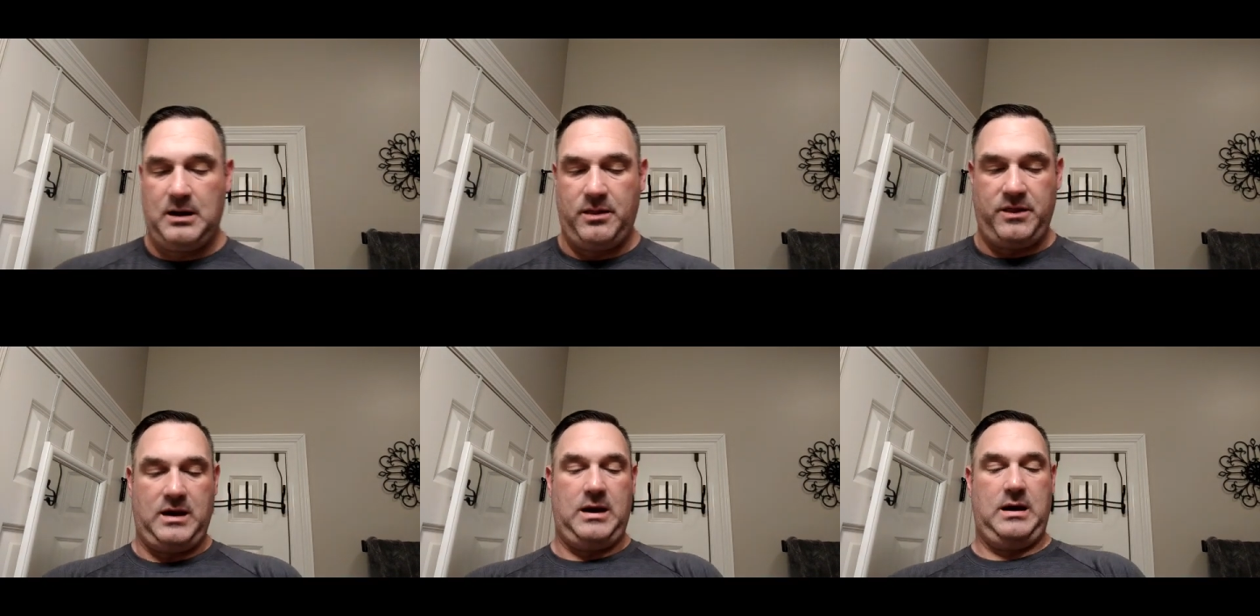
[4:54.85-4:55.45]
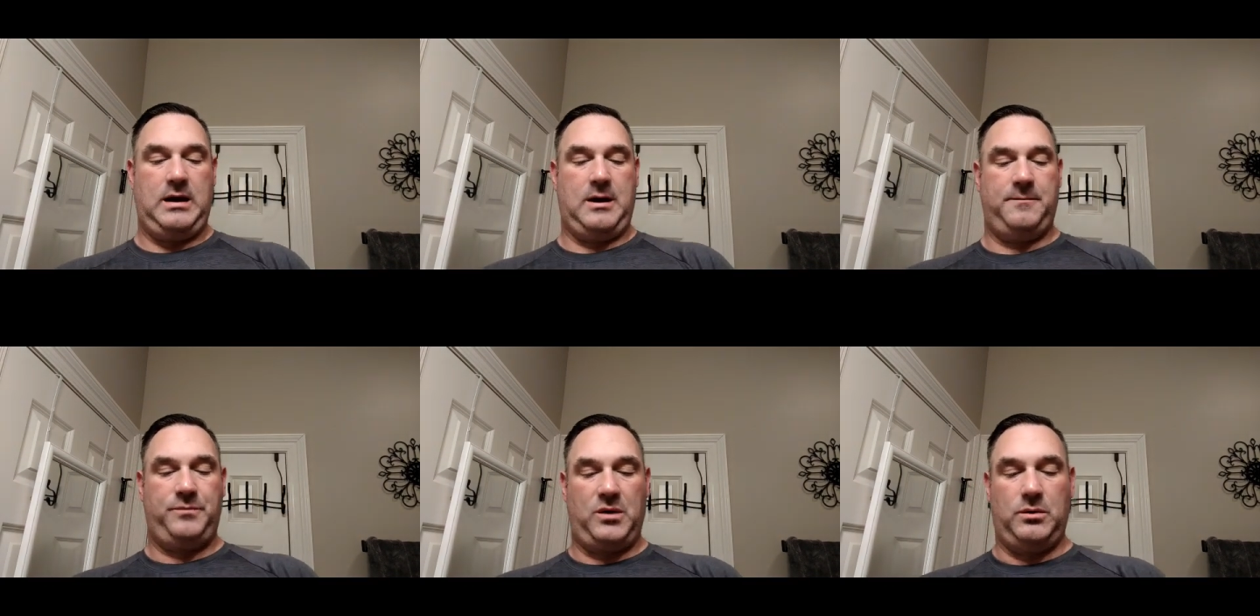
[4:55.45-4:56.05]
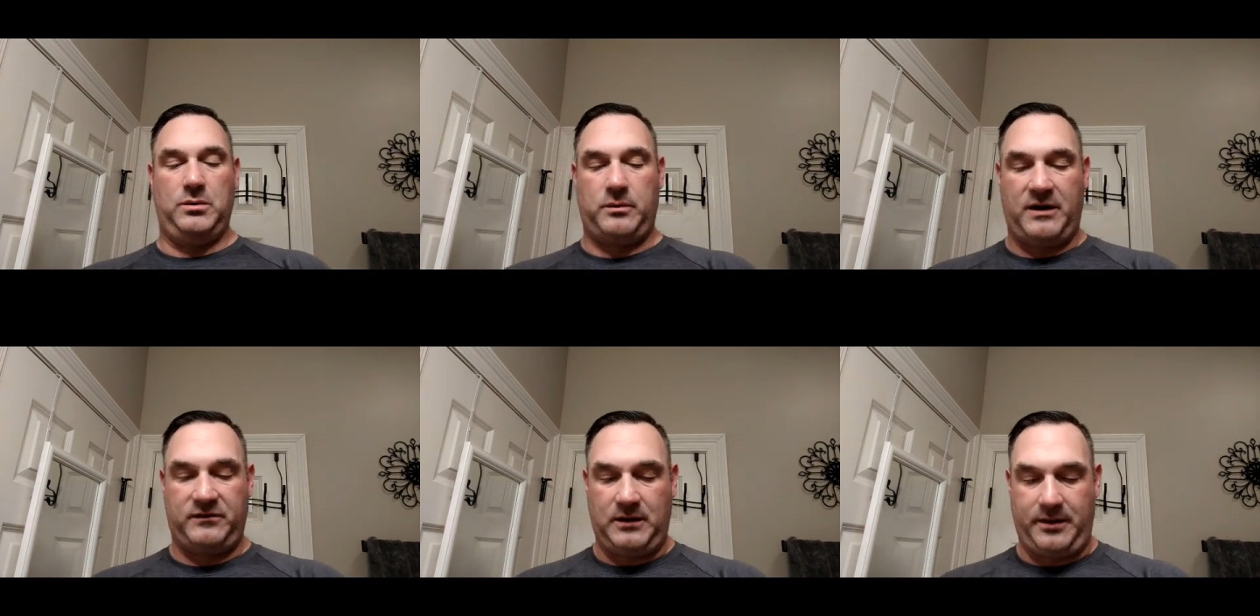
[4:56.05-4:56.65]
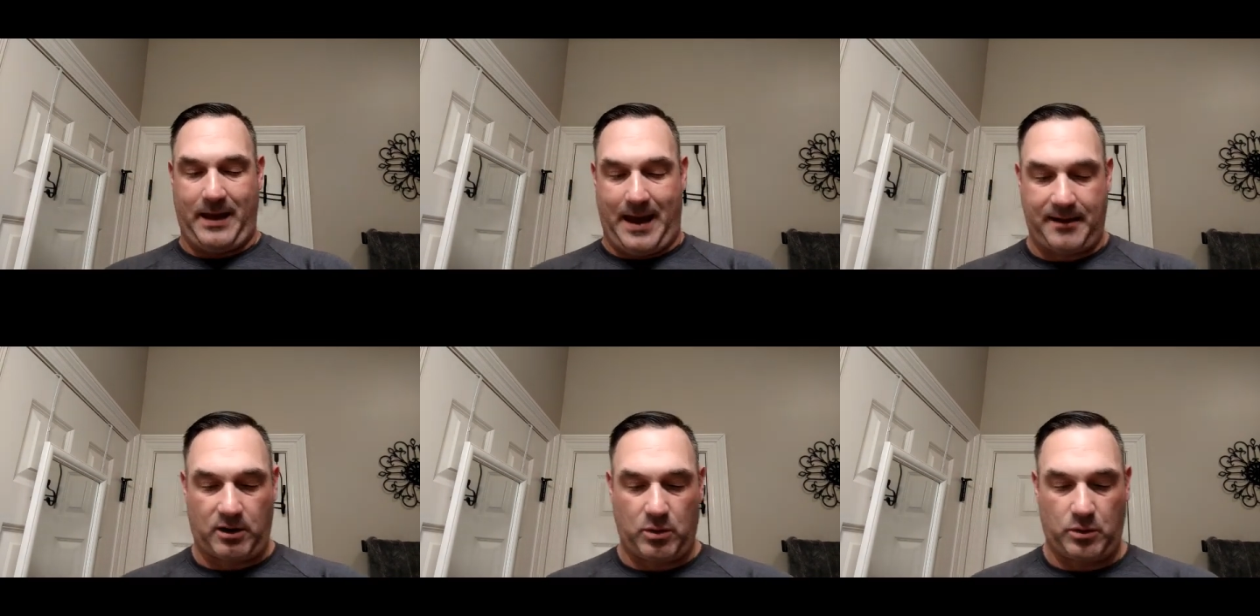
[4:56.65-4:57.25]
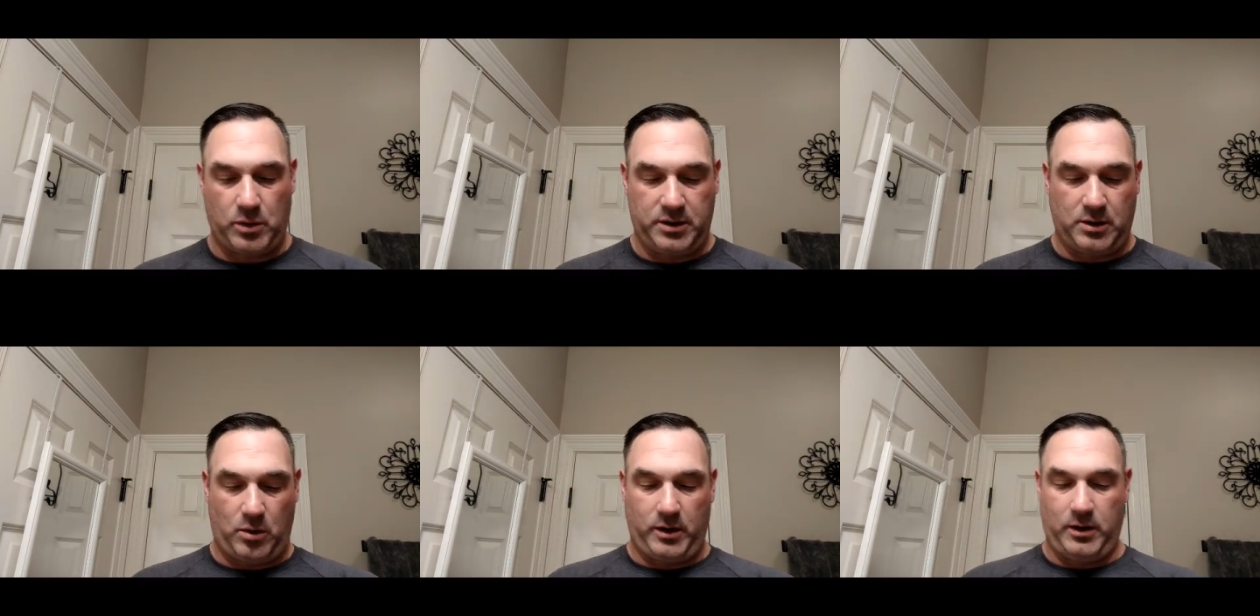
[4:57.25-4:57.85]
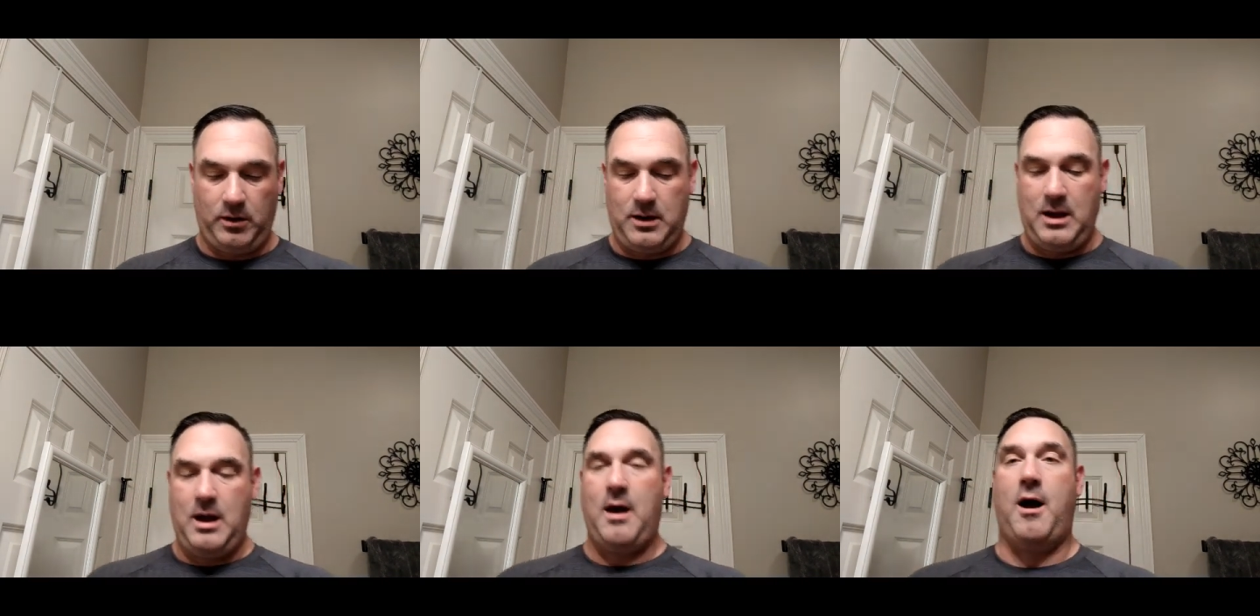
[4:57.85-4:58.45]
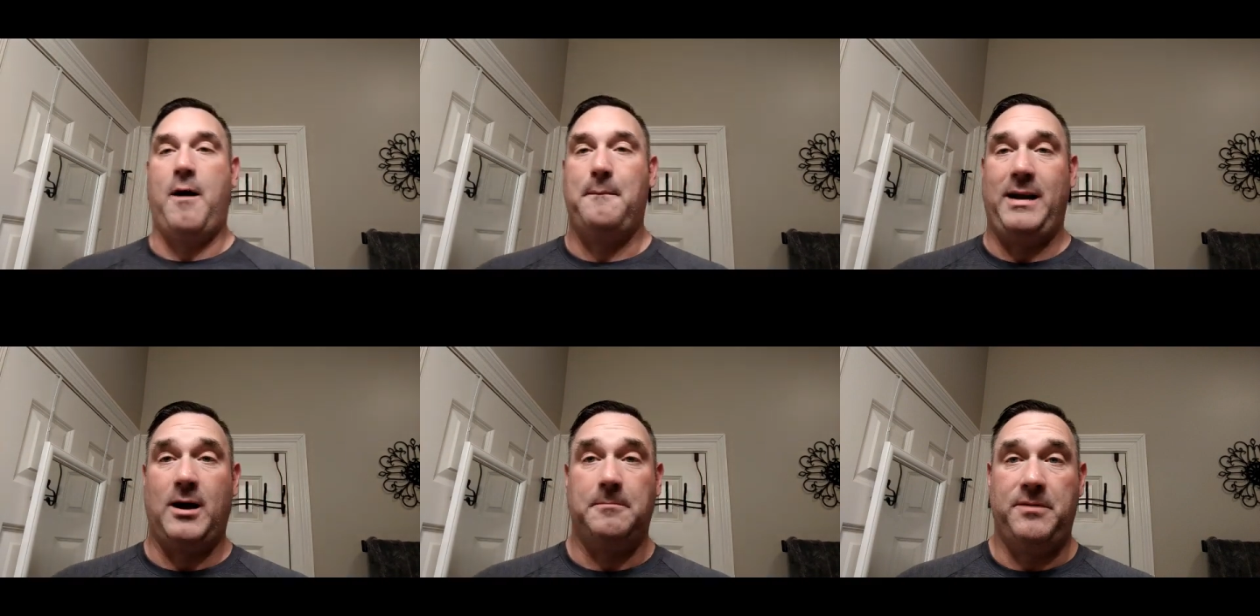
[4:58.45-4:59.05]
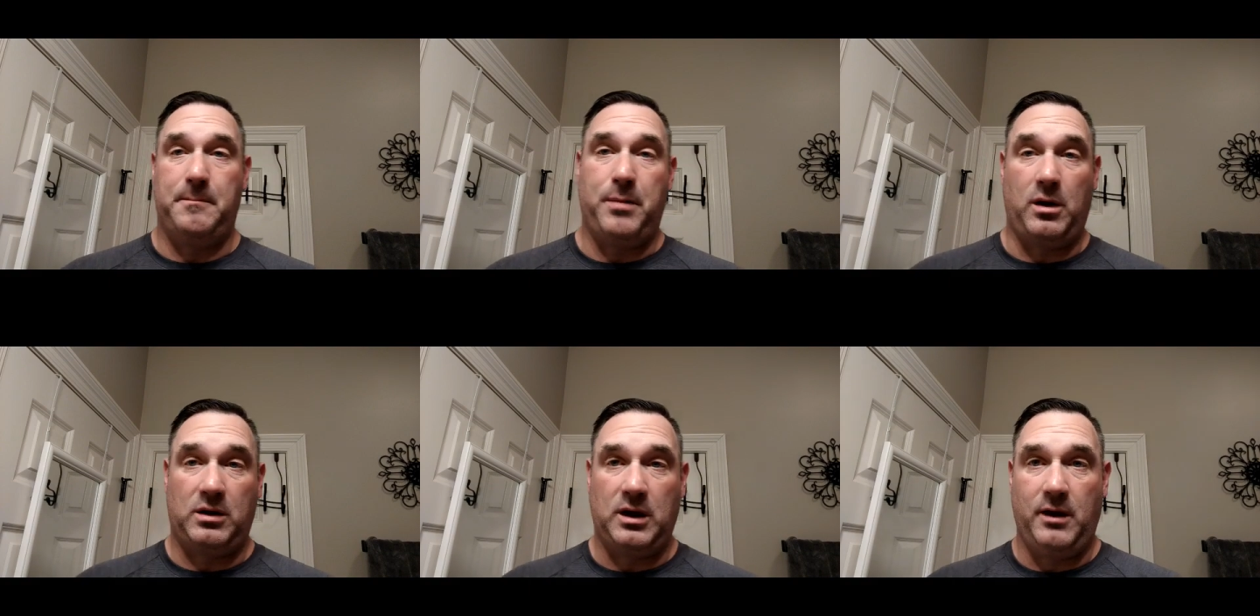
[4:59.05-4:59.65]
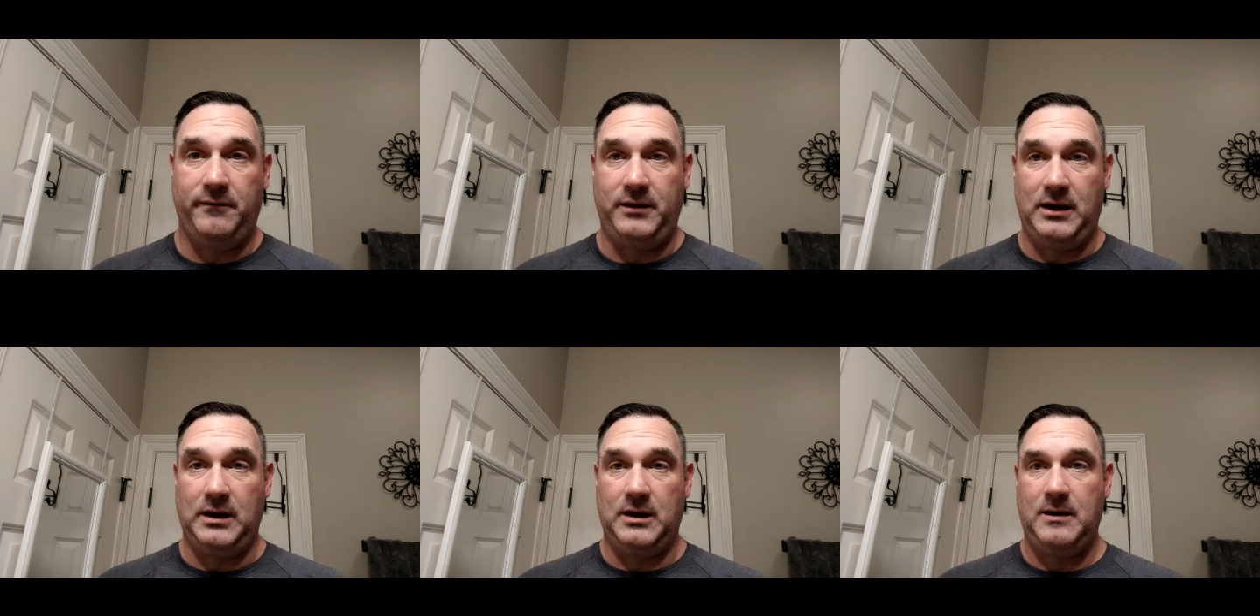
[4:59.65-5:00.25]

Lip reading: the oud resin and the agarwood oil make up the bulk of the